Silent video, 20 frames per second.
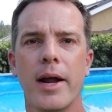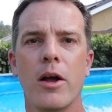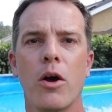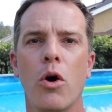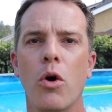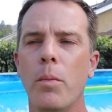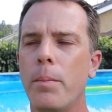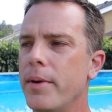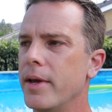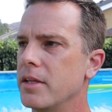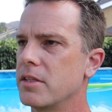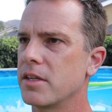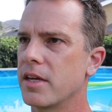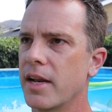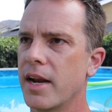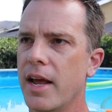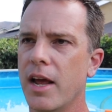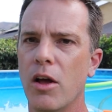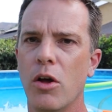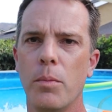I hope it's
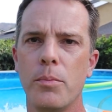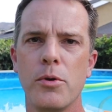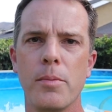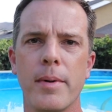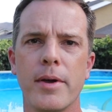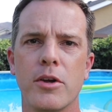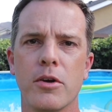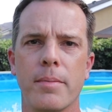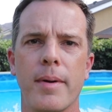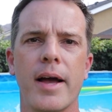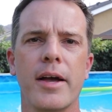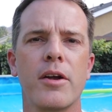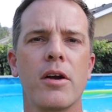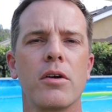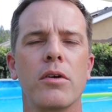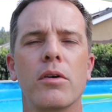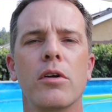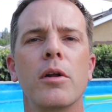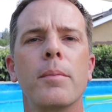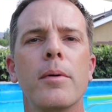gonna help you make your
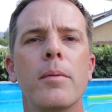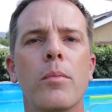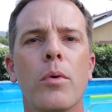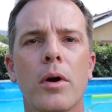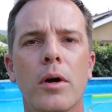backyard a little bit